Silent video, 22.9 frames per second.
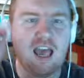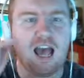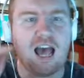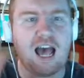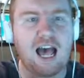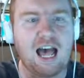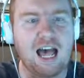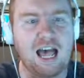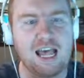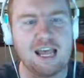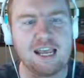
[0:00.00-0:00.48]

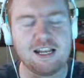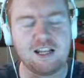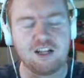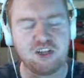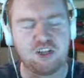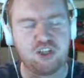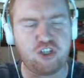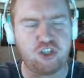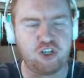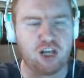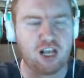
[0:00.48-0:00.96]
I
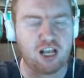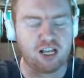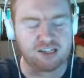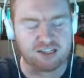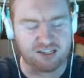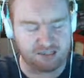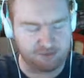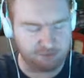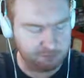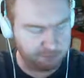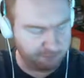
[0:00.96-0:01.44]

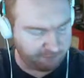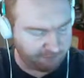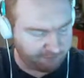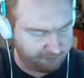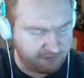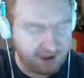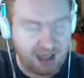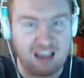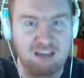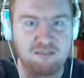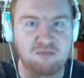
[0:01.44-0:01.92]
just,
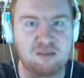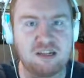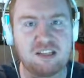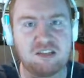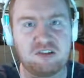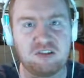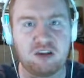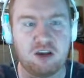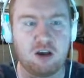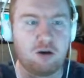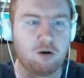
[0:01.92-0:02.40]
five
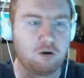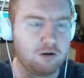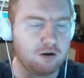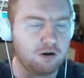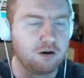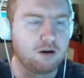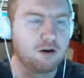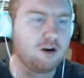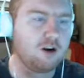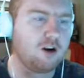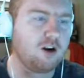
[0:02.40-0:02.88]
minutes ago,
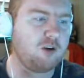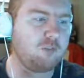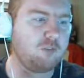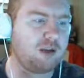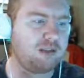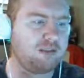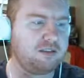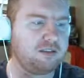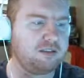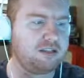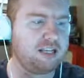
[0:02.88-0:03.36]
heard
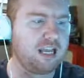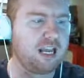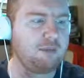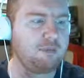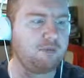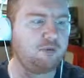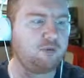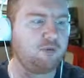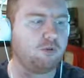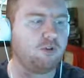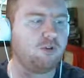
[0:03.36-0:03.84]
about this
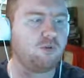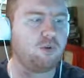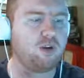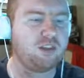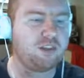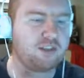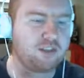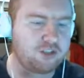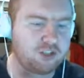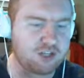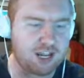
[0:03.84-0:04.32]
game through a
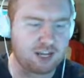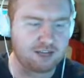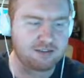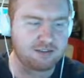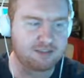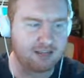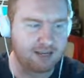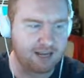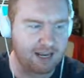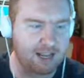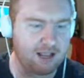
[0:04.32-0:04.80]
tweet that Jack
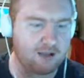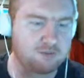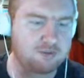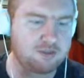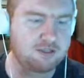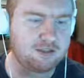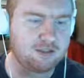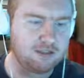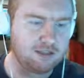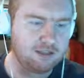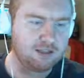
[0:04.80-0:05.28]
sent
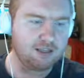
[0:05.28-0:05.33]
out.